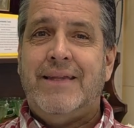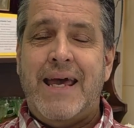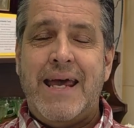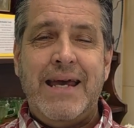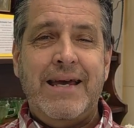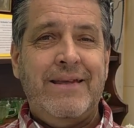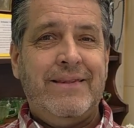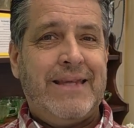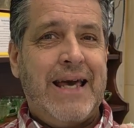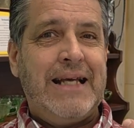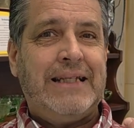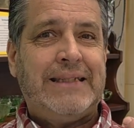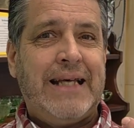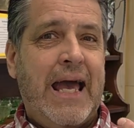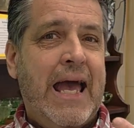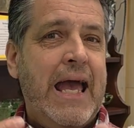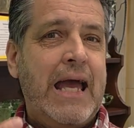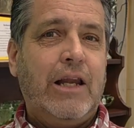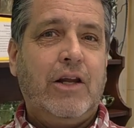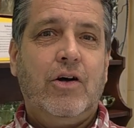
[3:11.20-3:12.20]
They
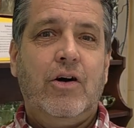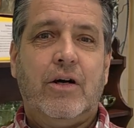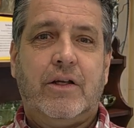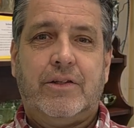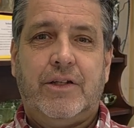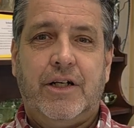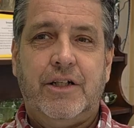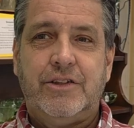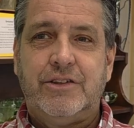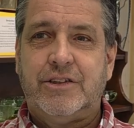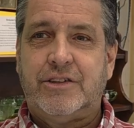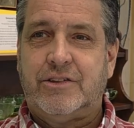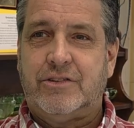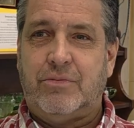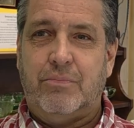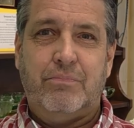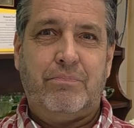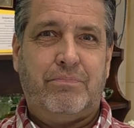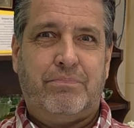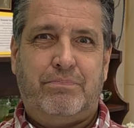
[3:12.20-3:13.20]
say, hey, look,
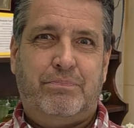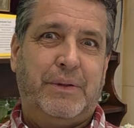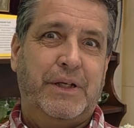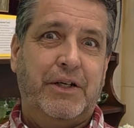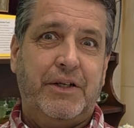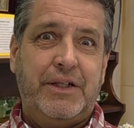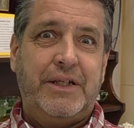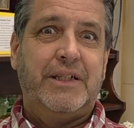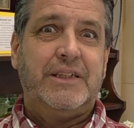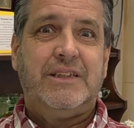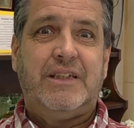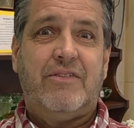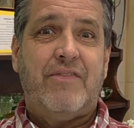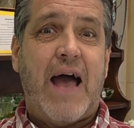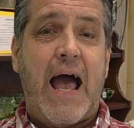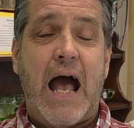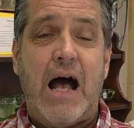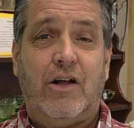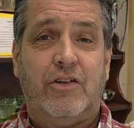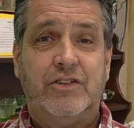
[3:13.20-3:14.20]
there's billions of
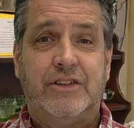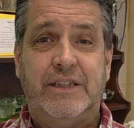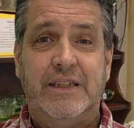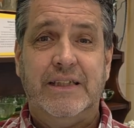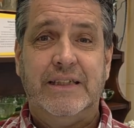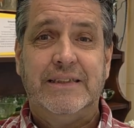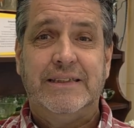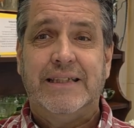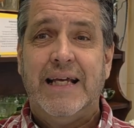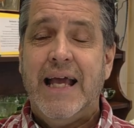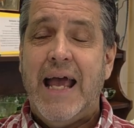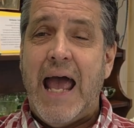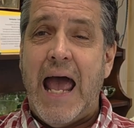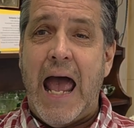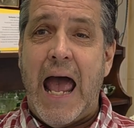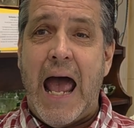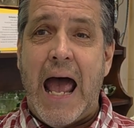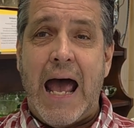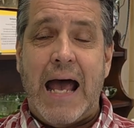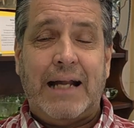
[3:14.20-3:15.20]
ounces
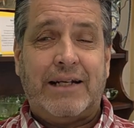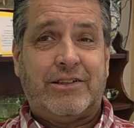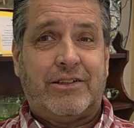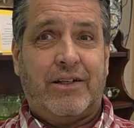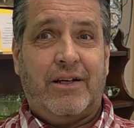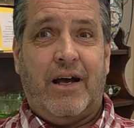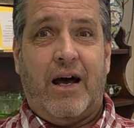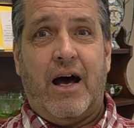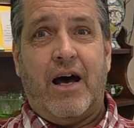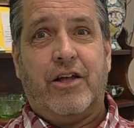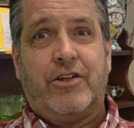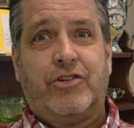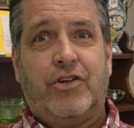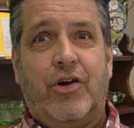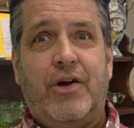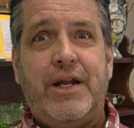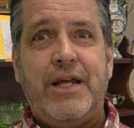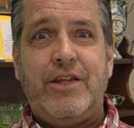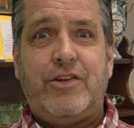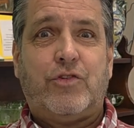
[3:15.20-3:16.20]
at
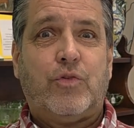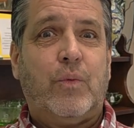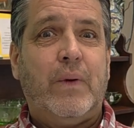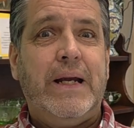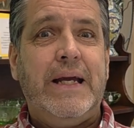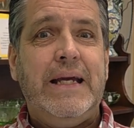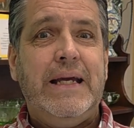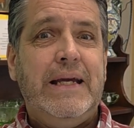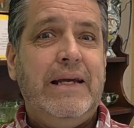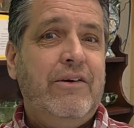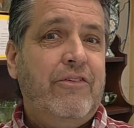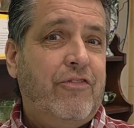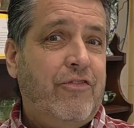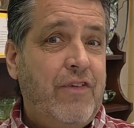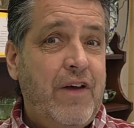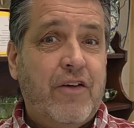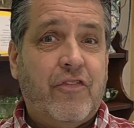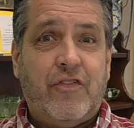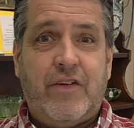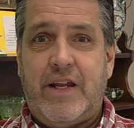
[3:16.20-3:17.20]

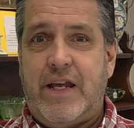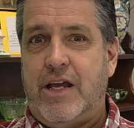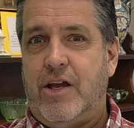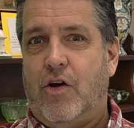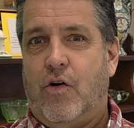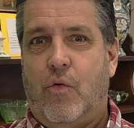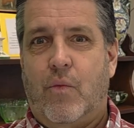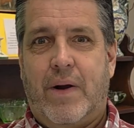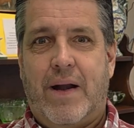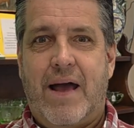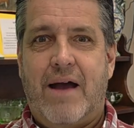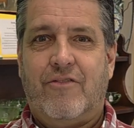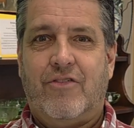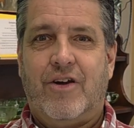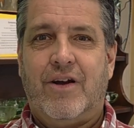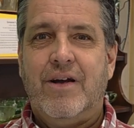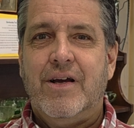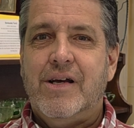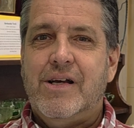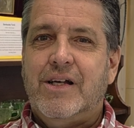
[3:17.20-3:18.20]
33.50 or
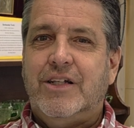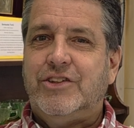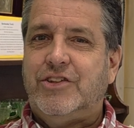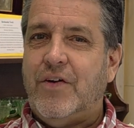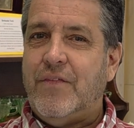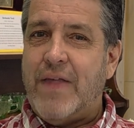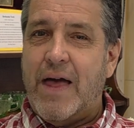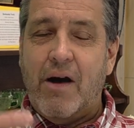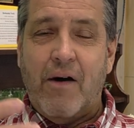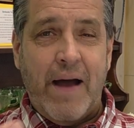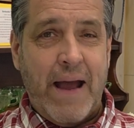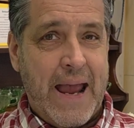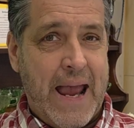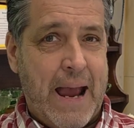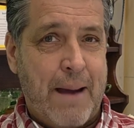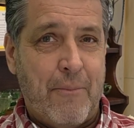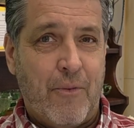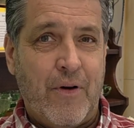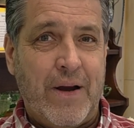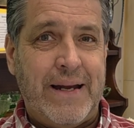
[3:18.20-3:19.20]
whatever. So they'll
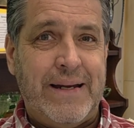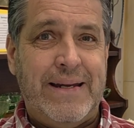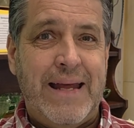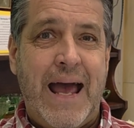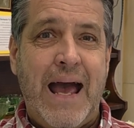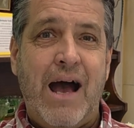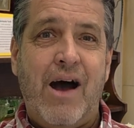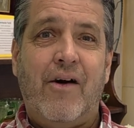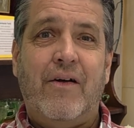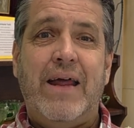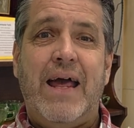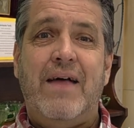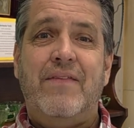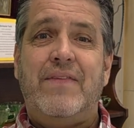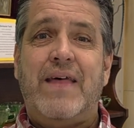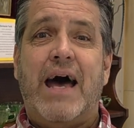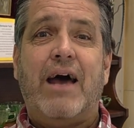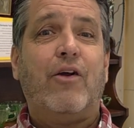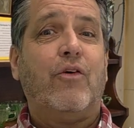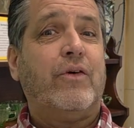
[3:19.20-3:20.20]
hammer it down,
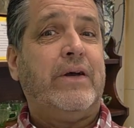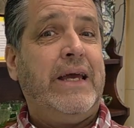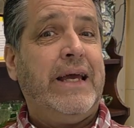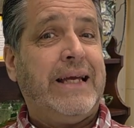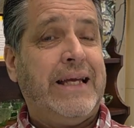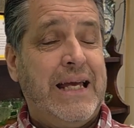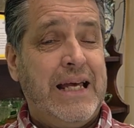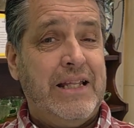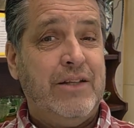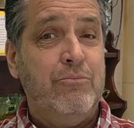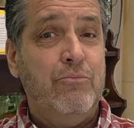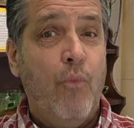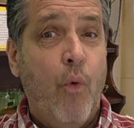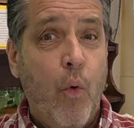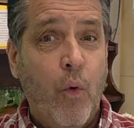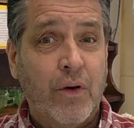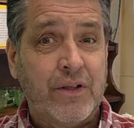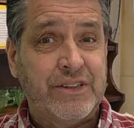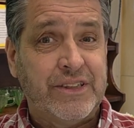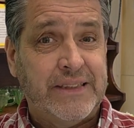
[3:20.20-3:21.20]
and that'll kick in
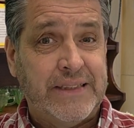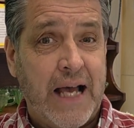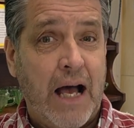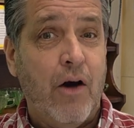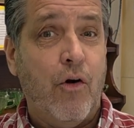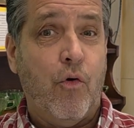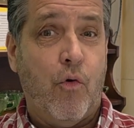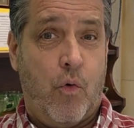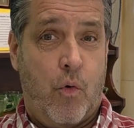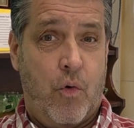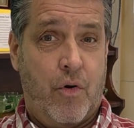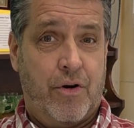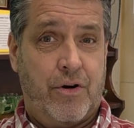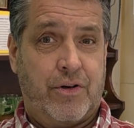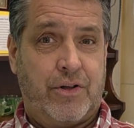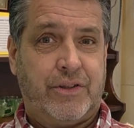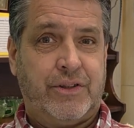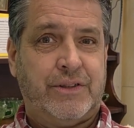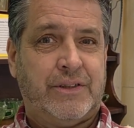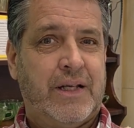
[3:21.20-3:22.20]
more sell
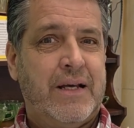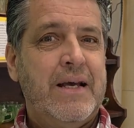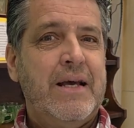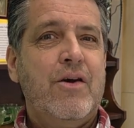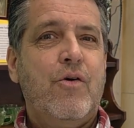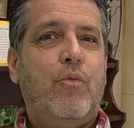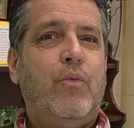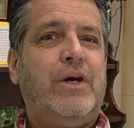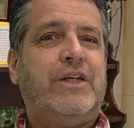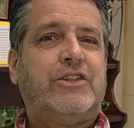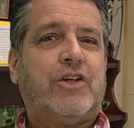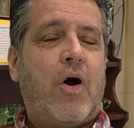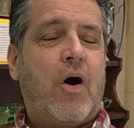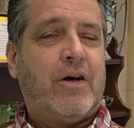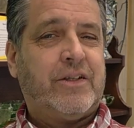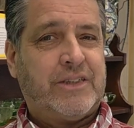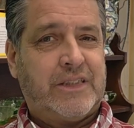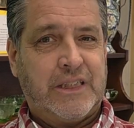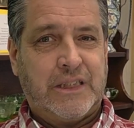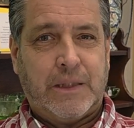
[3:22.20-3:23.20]
orders, which
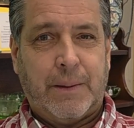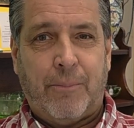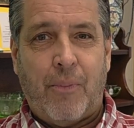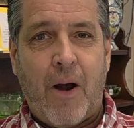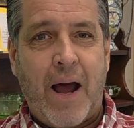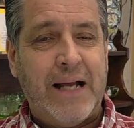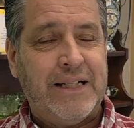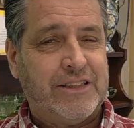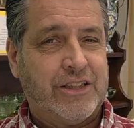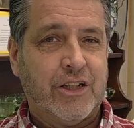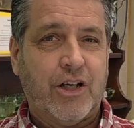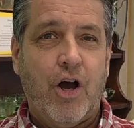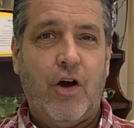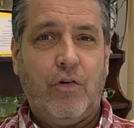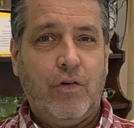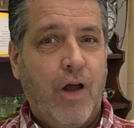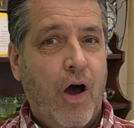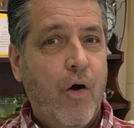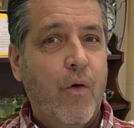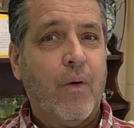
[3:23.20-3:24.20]
causes the price to
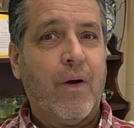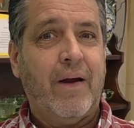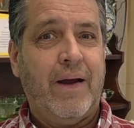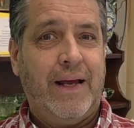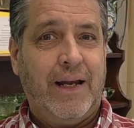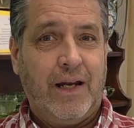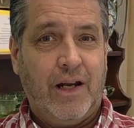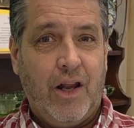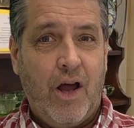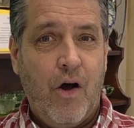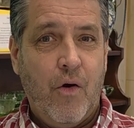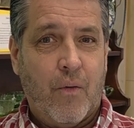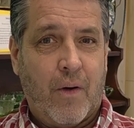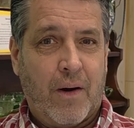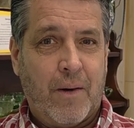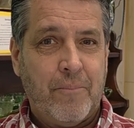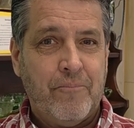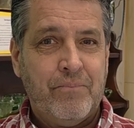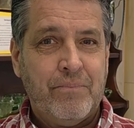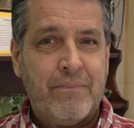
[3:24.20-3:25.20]
go lower and lower.